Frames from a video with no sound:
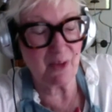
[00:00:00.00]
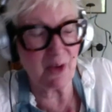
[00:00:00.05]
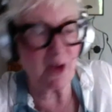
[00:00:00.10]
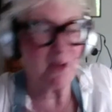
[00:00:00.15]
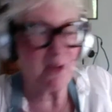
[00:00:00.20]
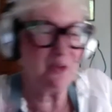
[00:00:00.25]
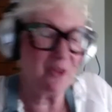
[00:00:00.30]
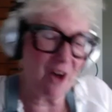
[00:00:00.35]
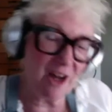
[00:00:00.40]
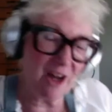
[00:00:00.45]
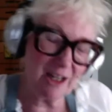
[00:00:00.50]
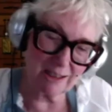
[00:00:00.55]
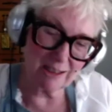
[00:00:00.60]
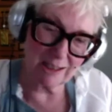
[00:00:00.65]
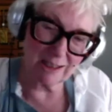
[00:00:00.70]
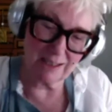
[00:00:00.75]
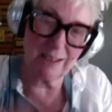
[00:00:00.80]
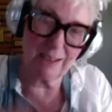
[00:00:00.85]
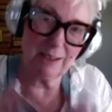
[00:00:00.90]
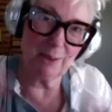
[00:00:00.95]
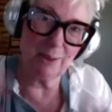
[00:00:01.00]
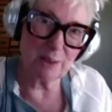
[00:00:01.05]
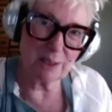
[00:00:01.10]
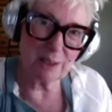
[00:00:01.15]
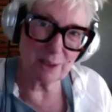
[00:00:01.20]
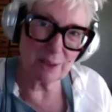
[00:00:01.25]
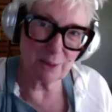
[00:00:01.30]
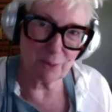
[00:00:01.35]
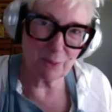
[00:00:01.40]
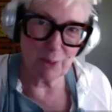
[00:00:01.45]
via a
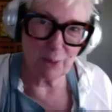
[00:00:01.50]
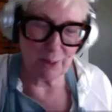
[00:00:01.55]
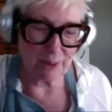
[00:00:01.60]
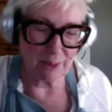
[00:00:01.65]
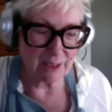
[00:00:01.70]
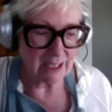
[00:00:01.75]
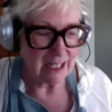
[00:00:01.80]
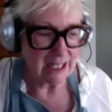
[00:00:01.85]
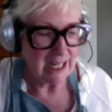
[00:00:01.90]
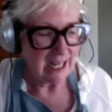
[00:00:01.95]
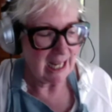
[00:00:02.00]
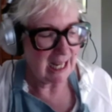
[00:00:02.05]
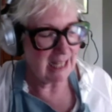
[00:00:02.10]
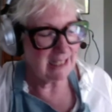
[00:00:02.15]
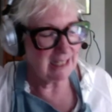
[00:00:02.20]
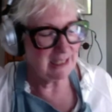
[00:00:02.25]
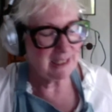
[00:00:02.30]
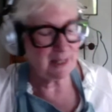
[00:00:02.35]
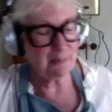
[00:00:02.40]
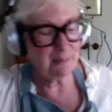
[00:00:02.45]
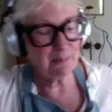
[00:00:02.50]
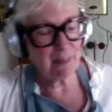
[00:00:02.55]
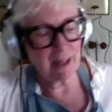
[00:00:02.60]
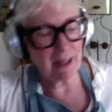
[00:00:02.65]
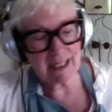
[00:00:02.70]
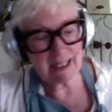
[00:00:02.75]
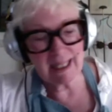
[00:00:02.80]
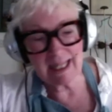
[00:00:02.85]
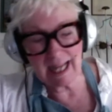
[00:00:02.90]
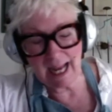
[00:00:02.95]
circuitous route, ends up
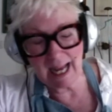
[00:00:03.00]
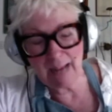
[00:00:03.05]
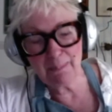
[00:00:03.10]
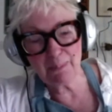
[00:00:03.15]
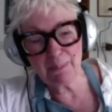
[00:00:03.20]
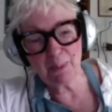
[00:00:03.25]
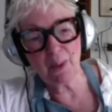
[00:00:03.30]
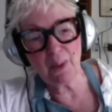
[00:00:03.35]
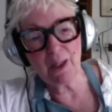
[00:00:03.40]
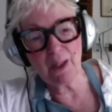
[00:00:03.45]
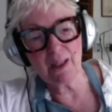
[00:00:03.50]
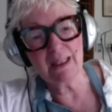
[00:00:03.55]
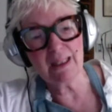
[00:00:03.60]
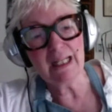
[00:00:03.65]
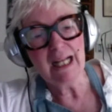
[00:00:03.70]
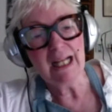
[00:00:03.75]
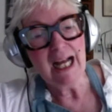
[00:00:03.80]
back in Camberwell,